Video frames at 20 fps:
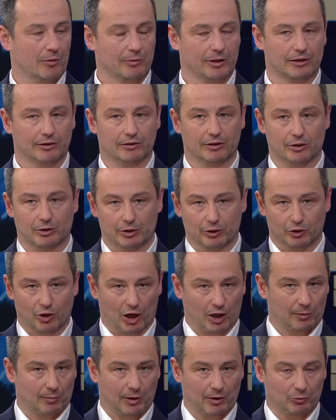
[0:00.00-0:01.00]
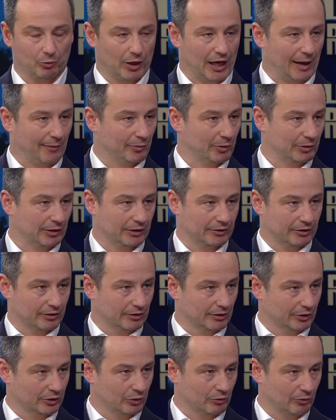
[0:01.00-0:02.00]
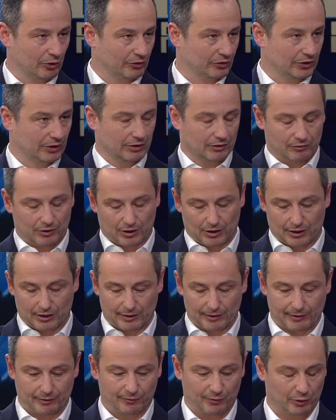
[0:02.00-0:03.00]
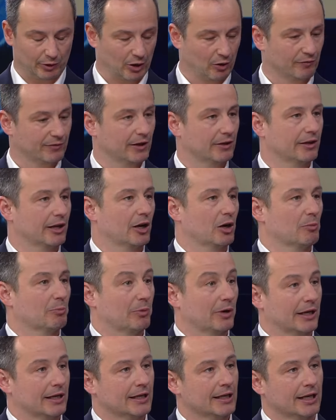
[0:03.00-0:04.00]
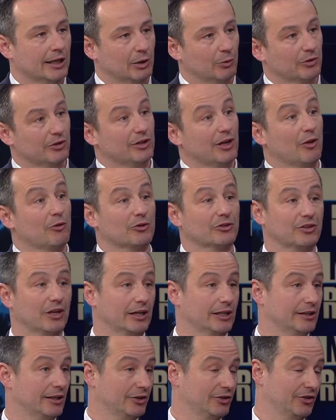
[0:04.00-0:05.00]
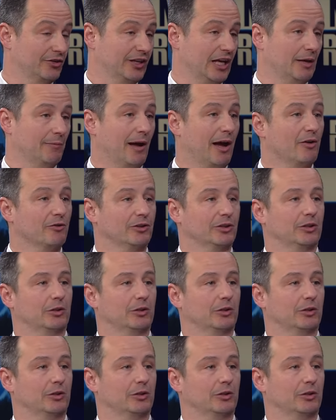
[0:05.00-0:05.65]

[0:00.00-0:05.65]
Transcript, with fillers: I mean, you talk about what happened at the University of in Philadelphia there, but there was another study that just came out.